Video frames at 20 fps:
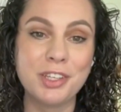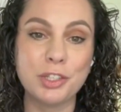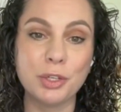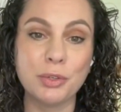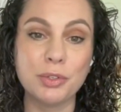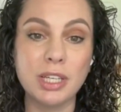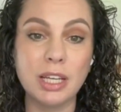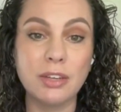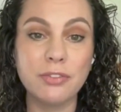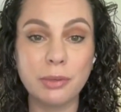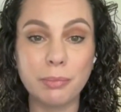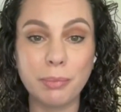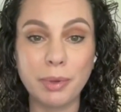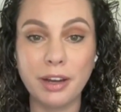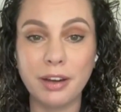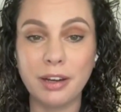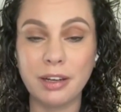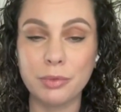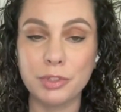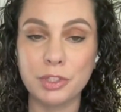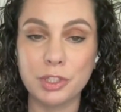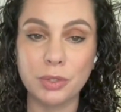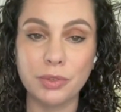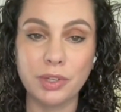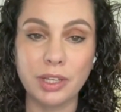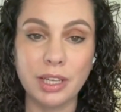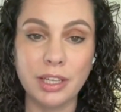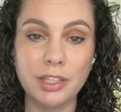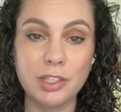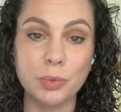So David Barrett was
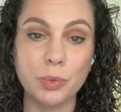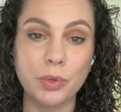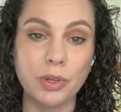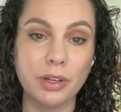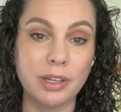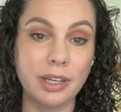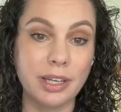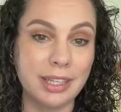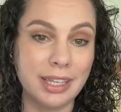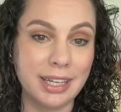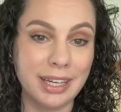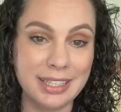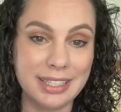doing his work in the